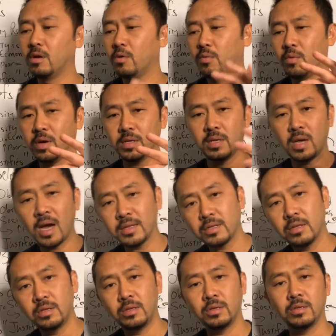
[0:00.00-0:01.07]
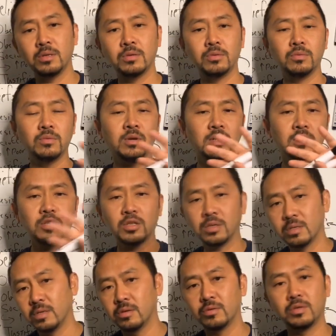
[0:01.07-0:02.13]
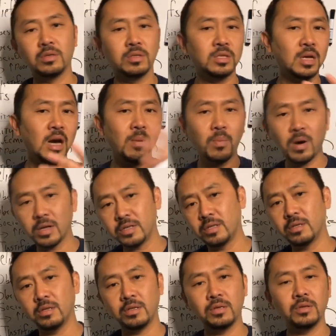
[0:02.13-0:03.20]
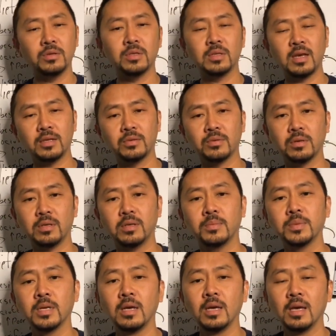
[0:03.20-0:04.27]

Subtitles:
what not to do, to stop watching the news, that sort of tips.